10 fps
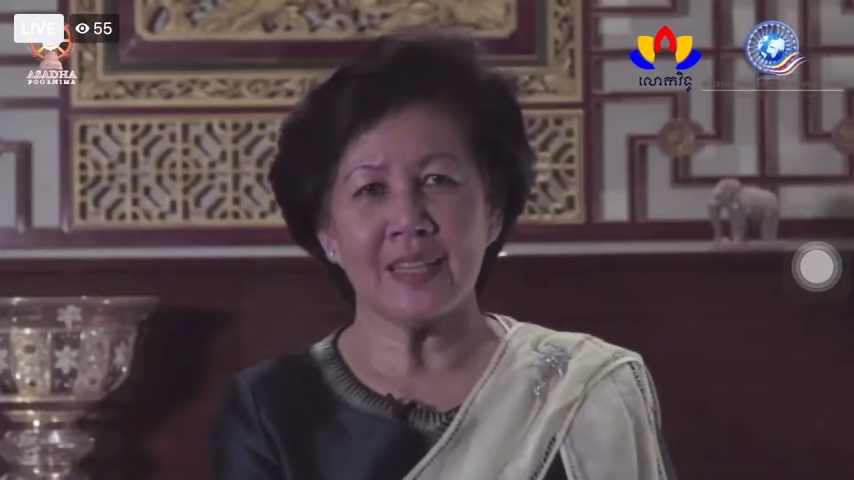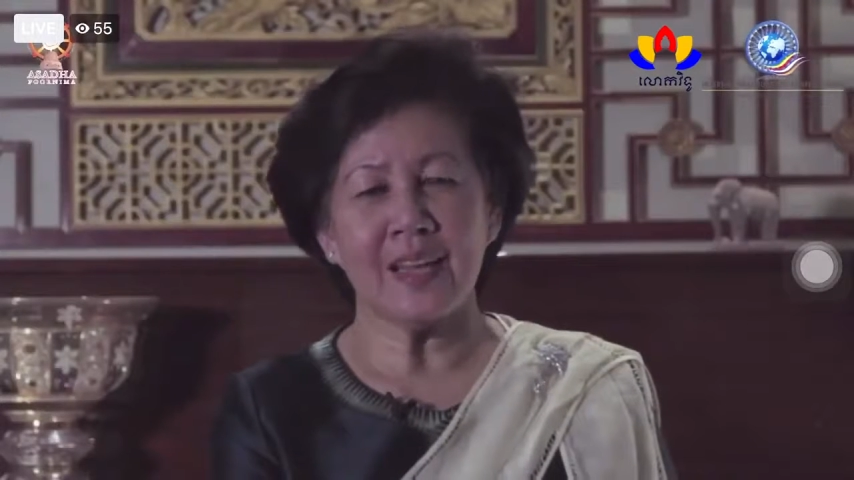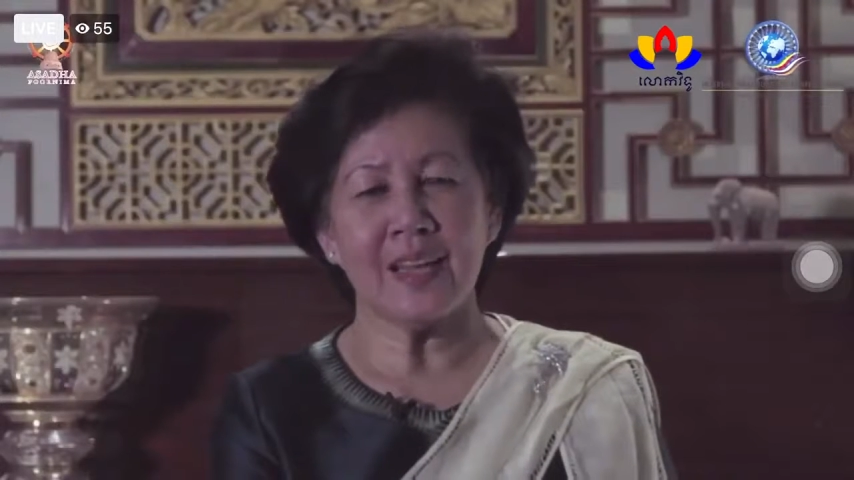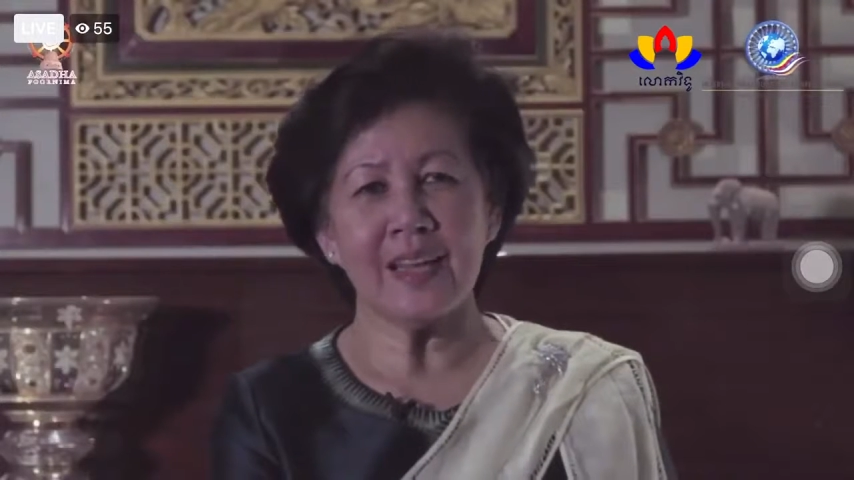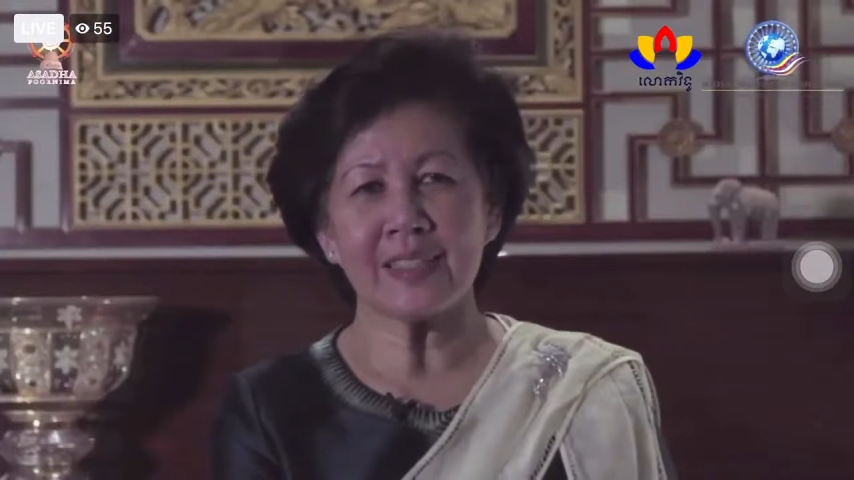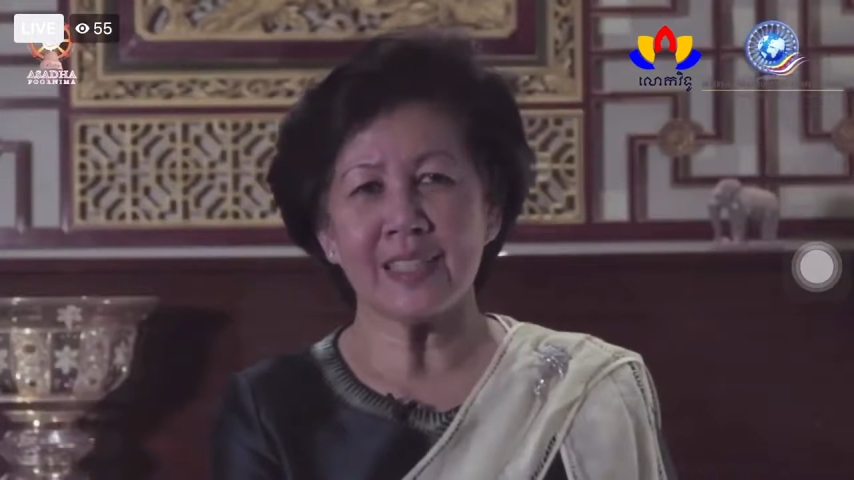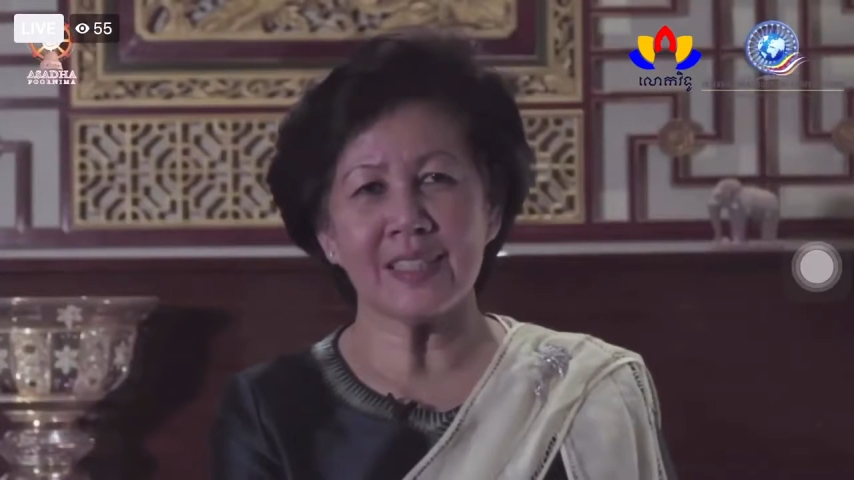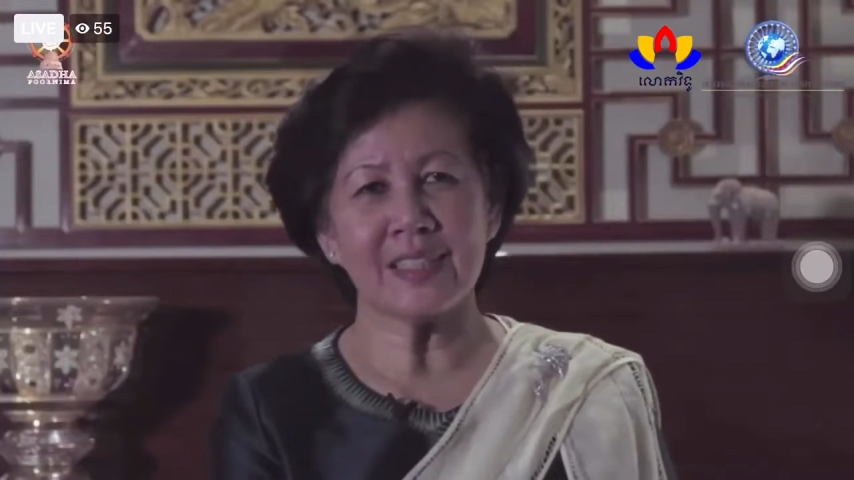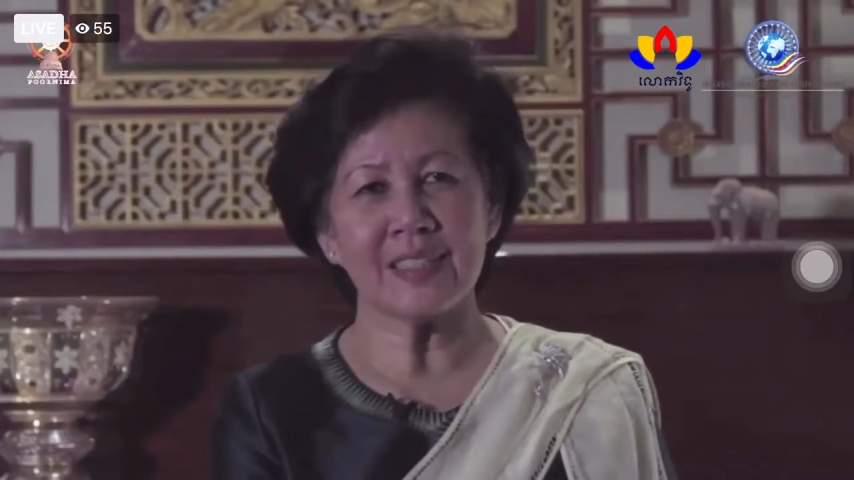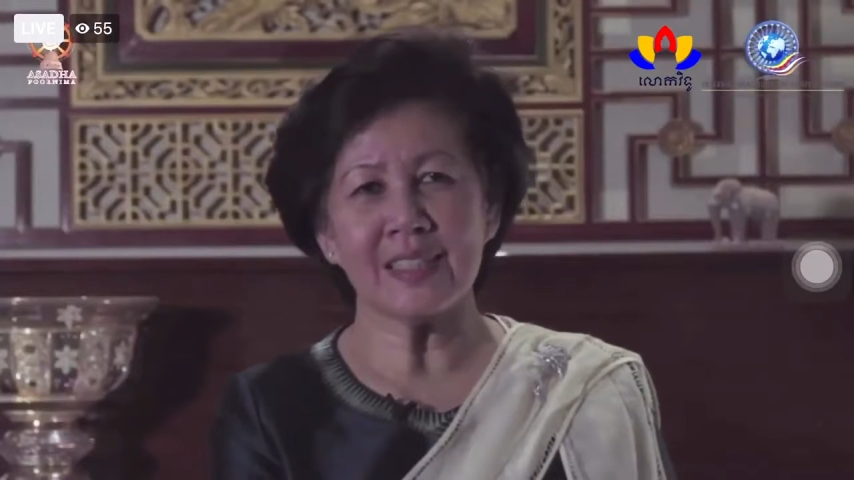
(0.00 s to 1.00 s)

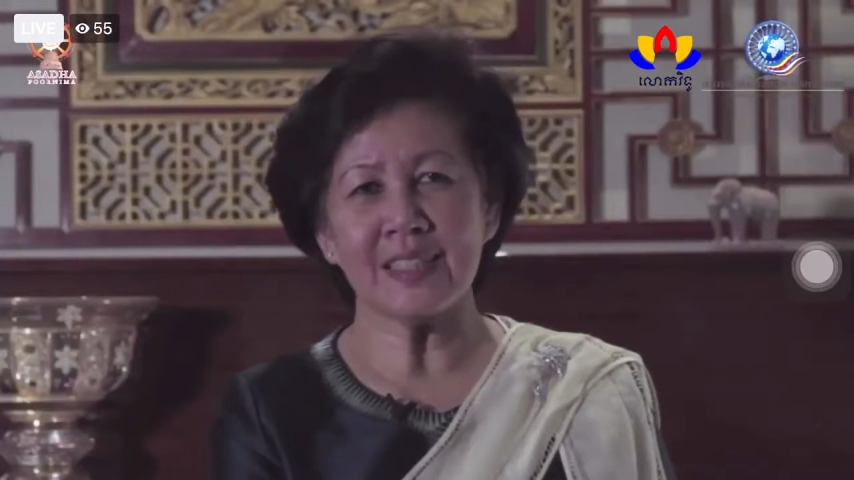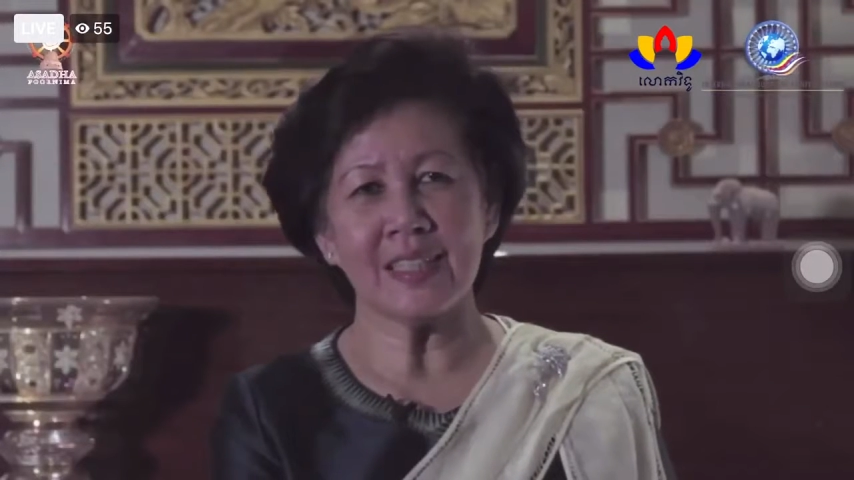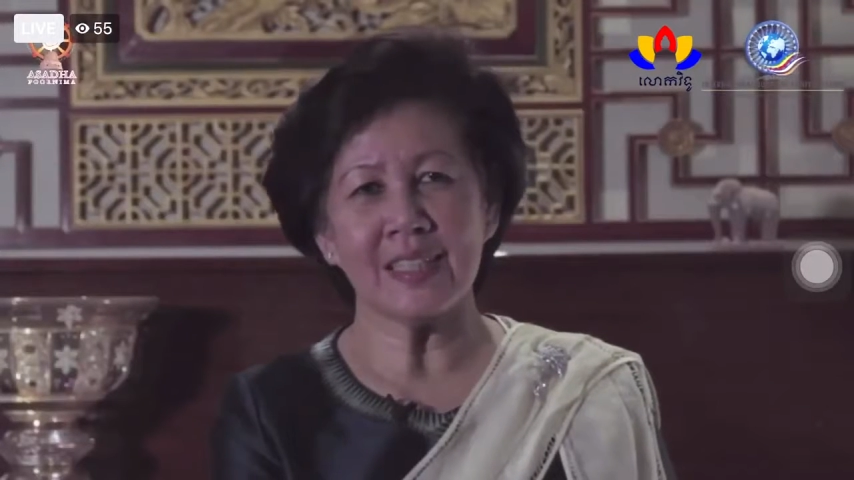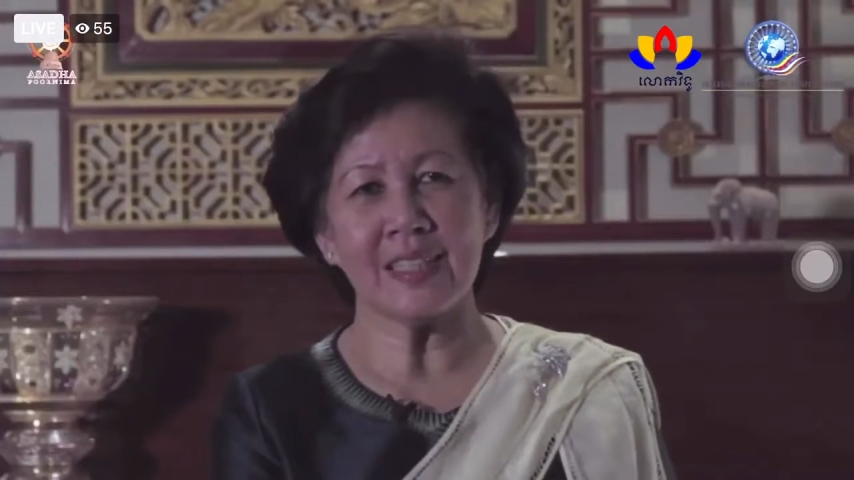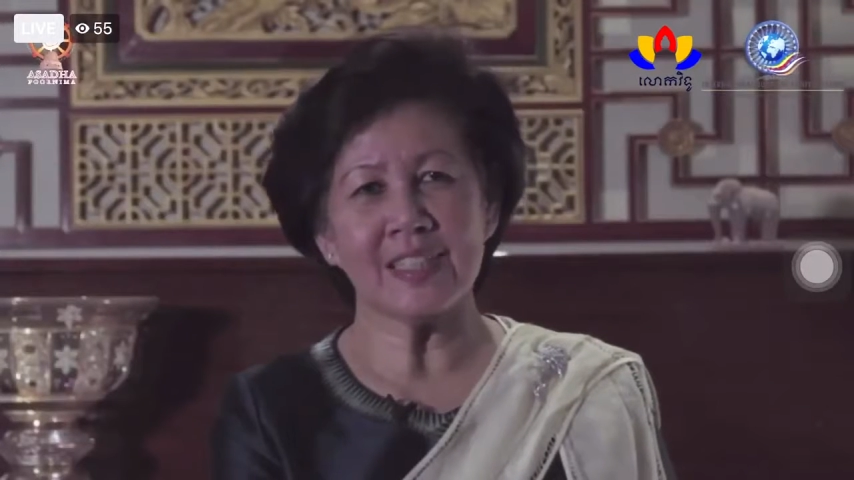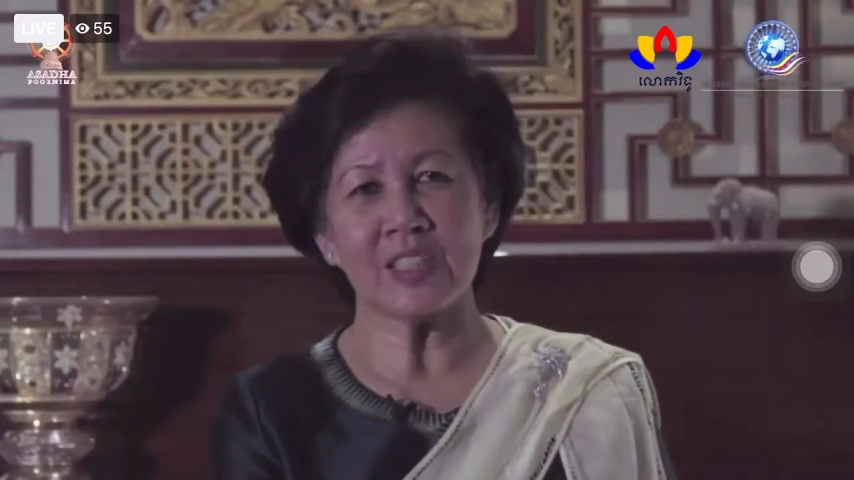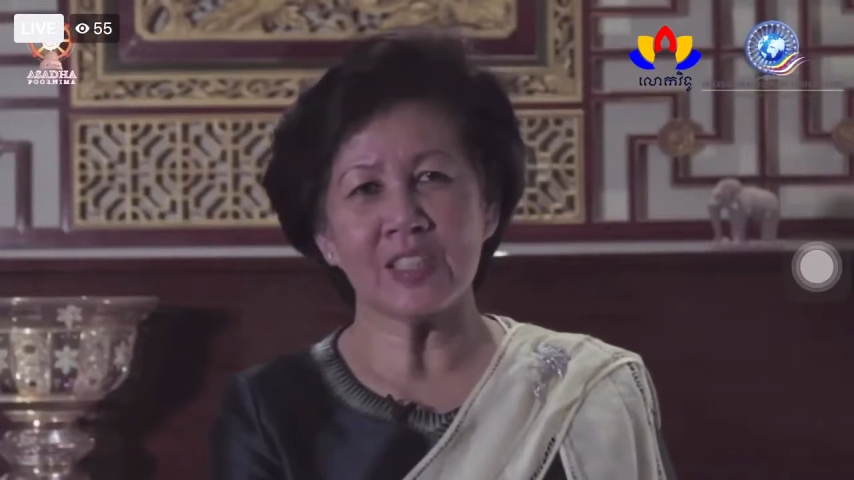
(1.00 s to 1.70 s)
Excellencies, ladies and